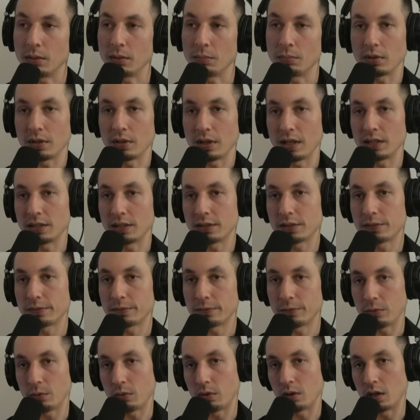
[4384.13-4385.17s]
a place
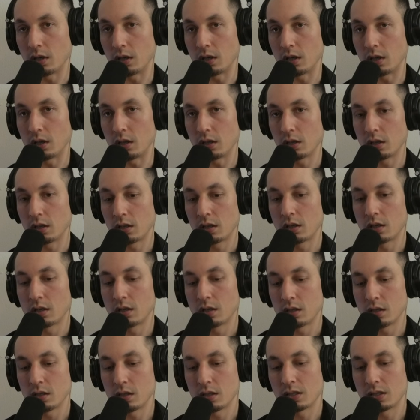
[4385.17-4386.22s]
for
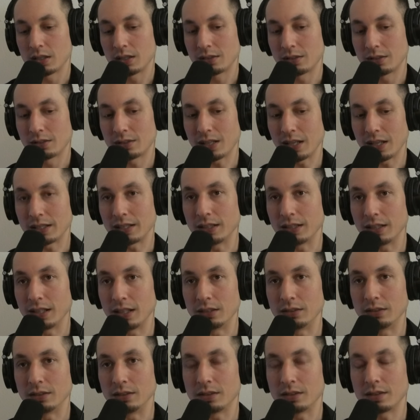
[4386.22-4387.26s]

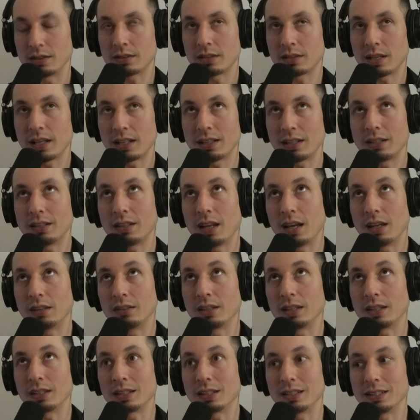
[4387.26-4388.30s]
psychedelic
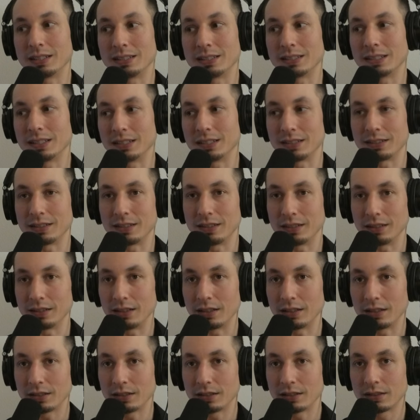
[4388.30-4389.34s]
psychedelic
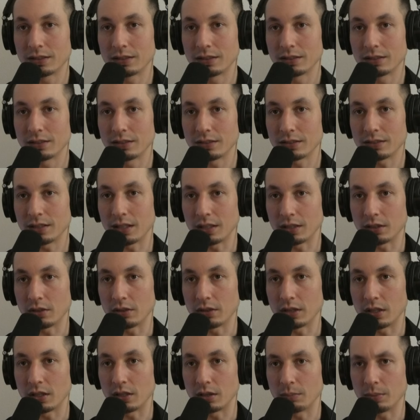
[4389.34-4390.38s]
assisted
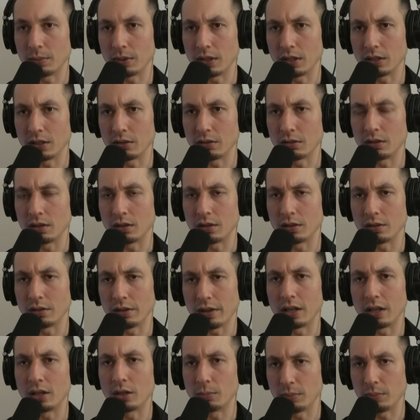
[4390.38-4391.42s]
psychotherapy or
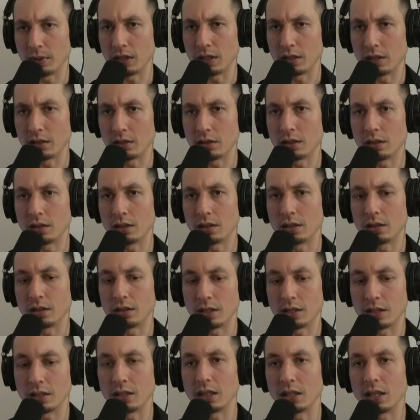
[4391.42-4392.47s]
therapy uh,
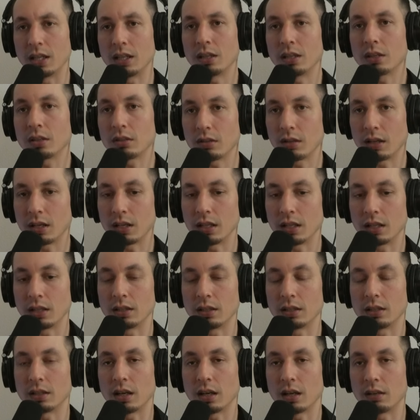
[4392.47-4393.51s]
in
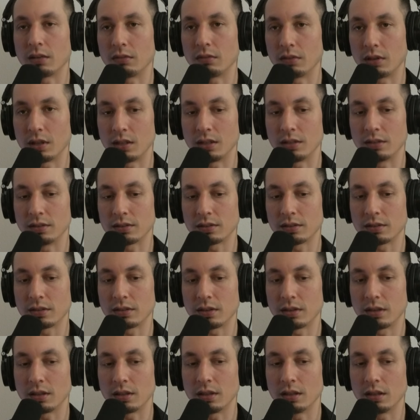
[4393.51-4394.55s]
integrating kind of these
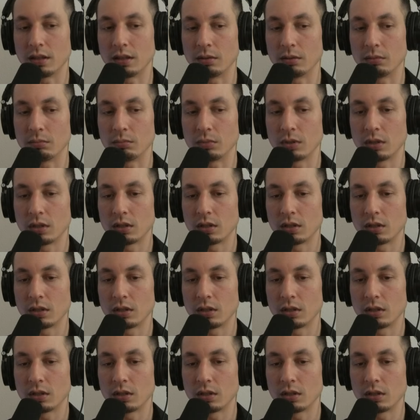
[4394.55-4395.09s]
um,